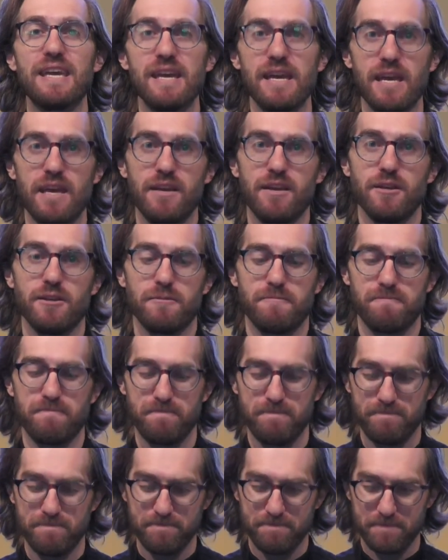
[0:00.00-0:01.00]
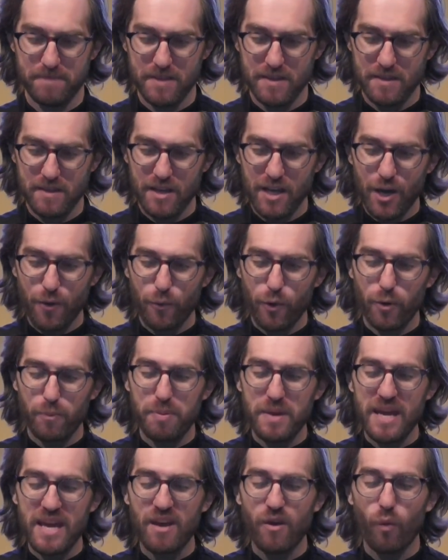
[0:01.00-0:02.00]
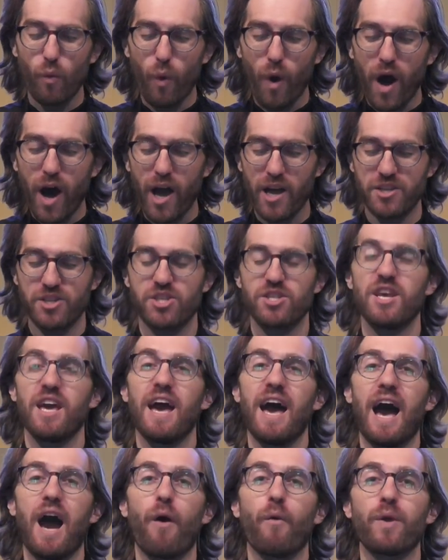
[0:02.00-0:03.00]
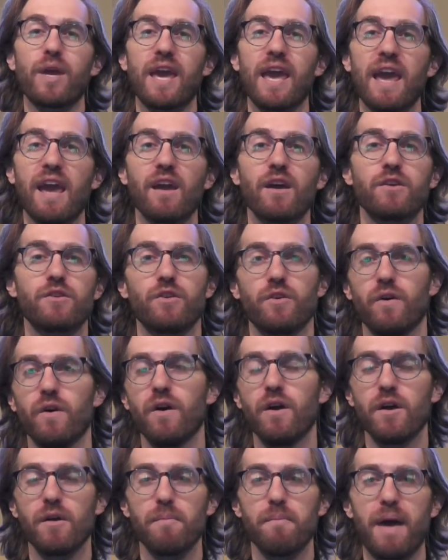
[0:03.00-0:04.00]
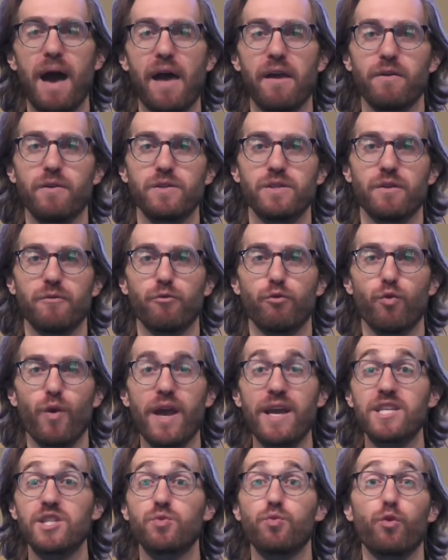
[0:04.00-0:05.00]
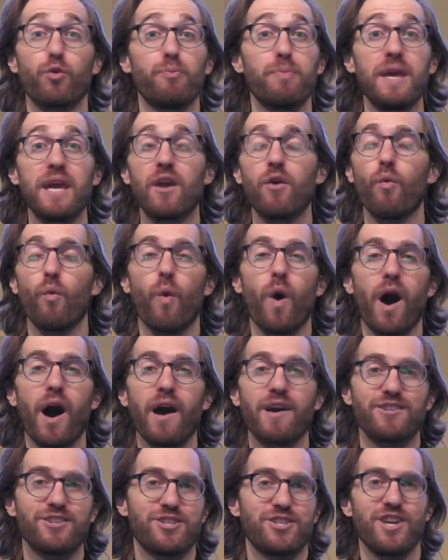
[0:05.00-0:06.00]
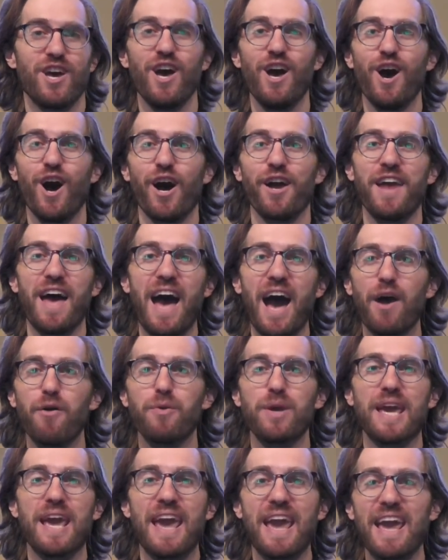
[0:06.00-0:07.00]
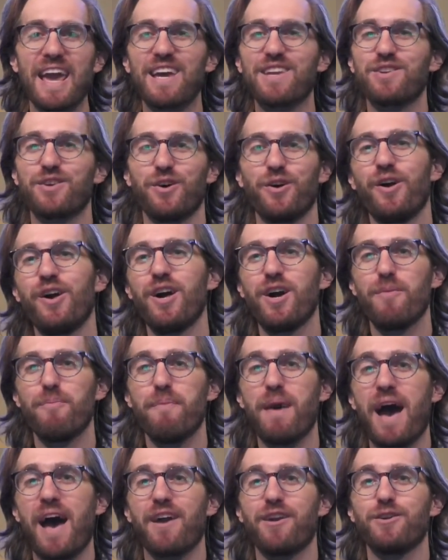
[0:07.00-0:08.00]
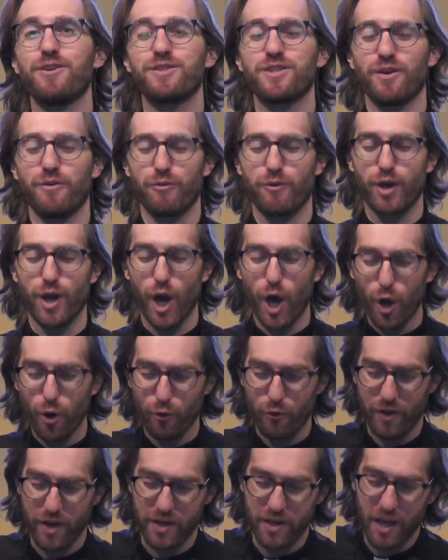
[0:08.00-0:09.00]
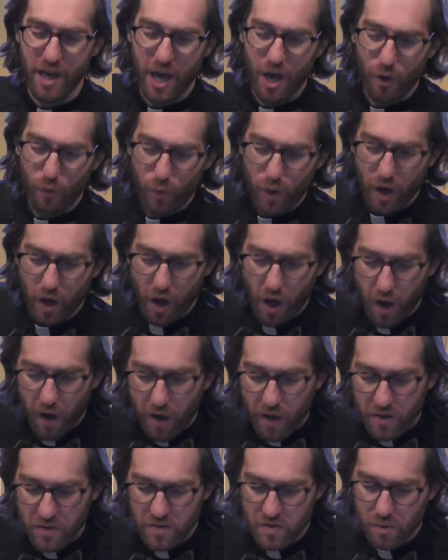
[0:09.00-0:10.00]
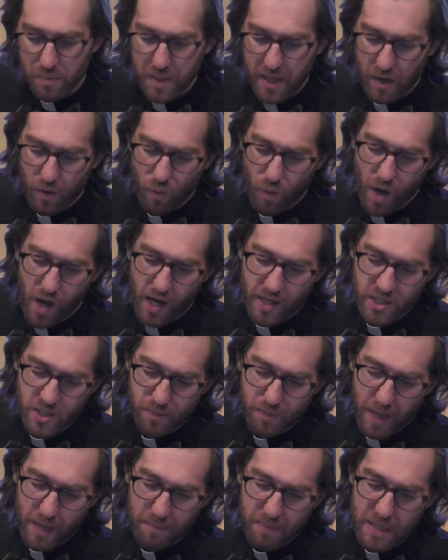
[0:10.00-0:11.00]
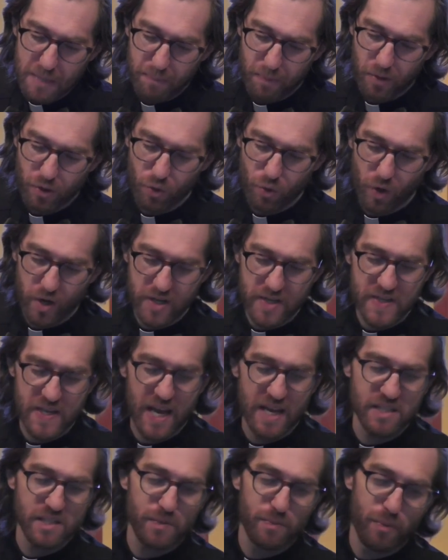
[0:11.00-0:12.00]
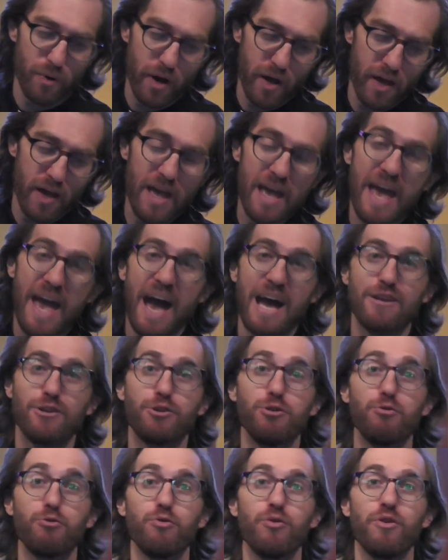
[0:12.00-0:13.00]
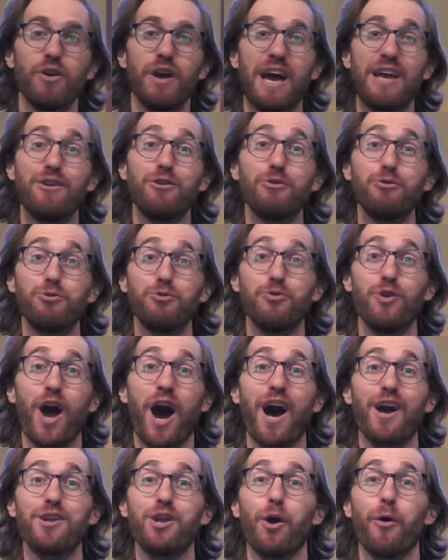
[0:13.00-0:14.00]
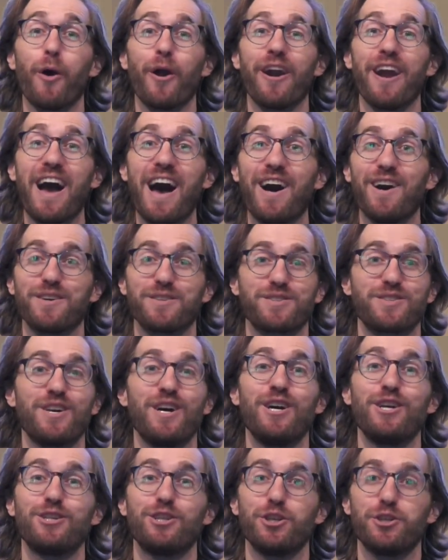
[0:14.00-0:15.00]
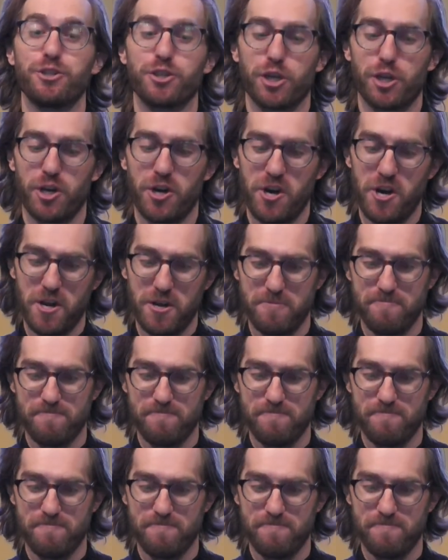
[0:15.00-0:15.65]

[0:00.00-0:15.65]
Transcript: hidden. We're being watched how we handle matters of race. We're being watched on how we handle matters of COVID. We're also being watched by people who are desperate and who do not know where else to turn.